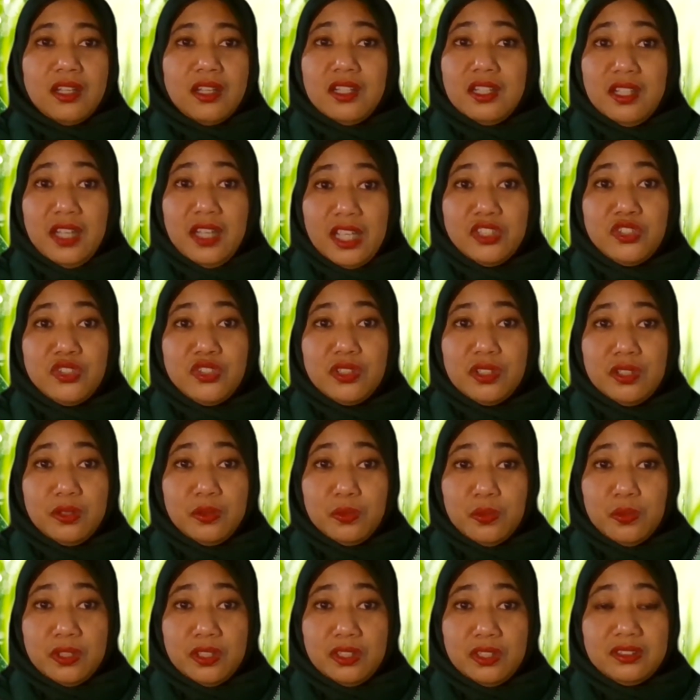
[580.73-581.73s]
The
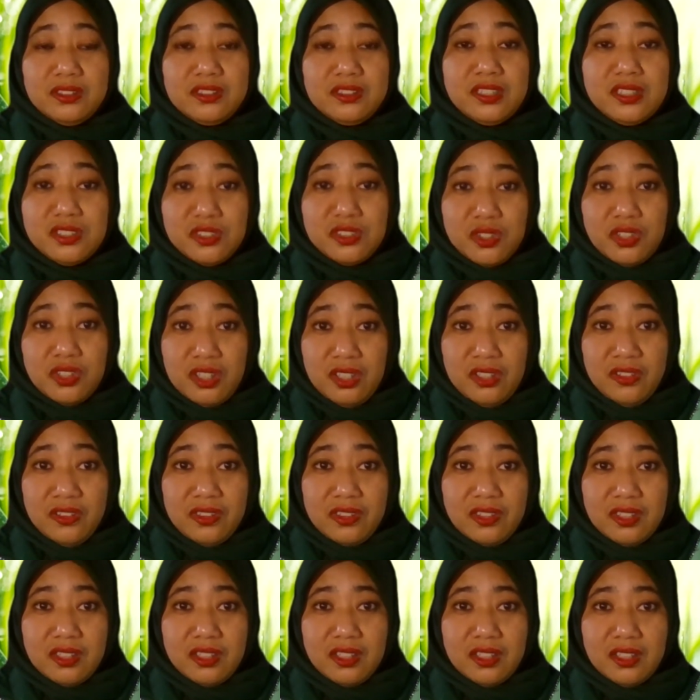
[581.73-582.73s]
natural world, this
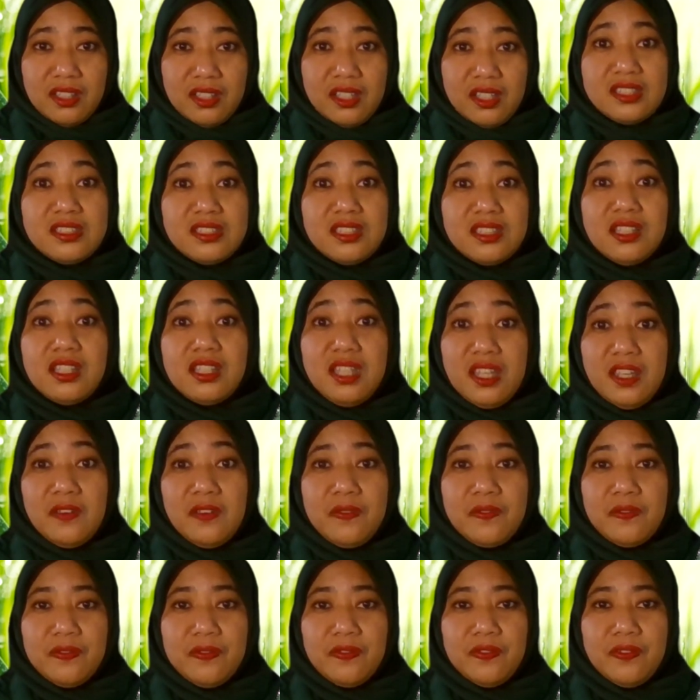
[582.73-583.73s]
earth, is a
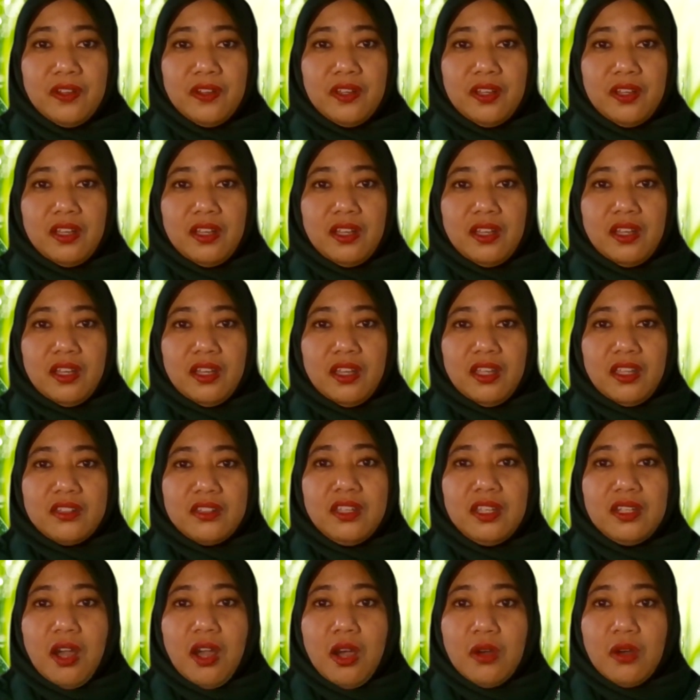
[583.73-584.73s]
gift
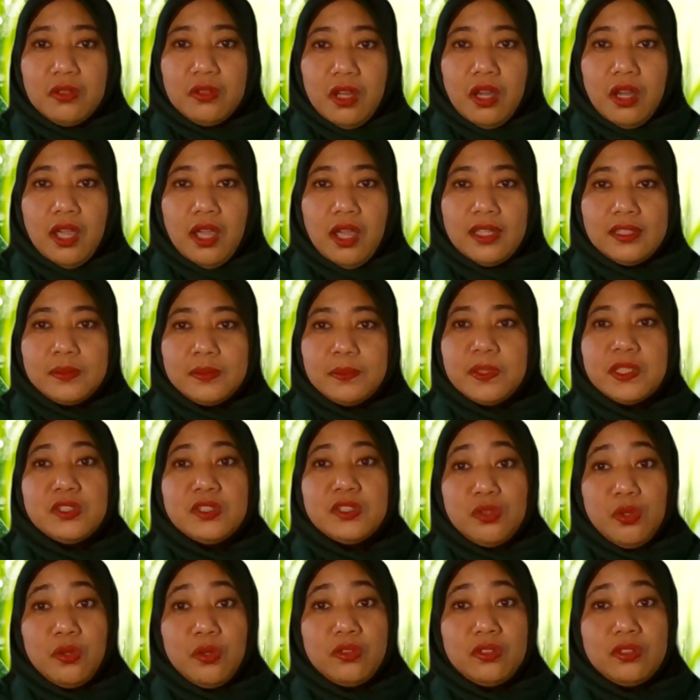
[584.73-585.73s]
that Allah has
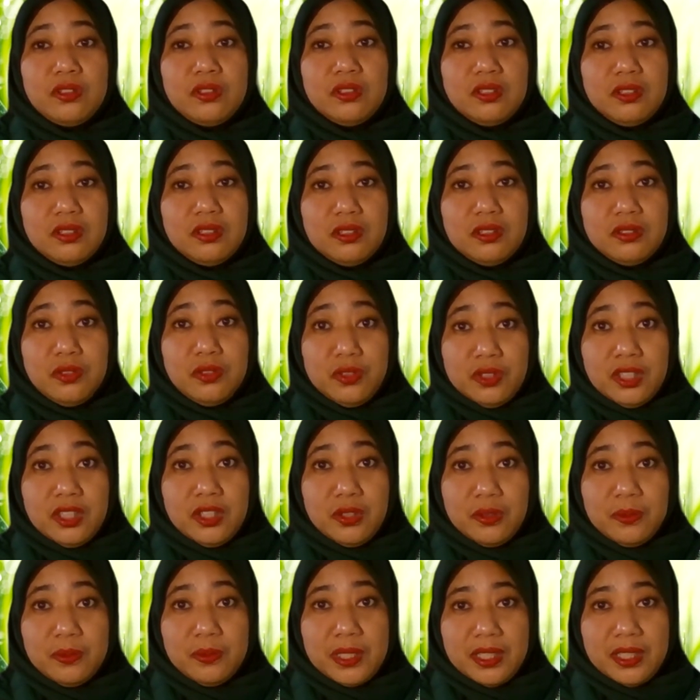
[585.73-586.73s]
bestowed to the
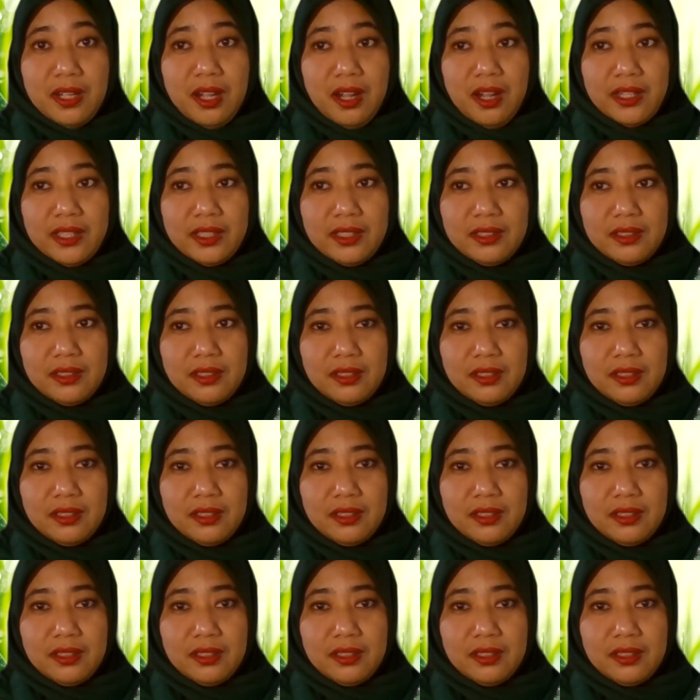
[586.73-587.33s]
humankind.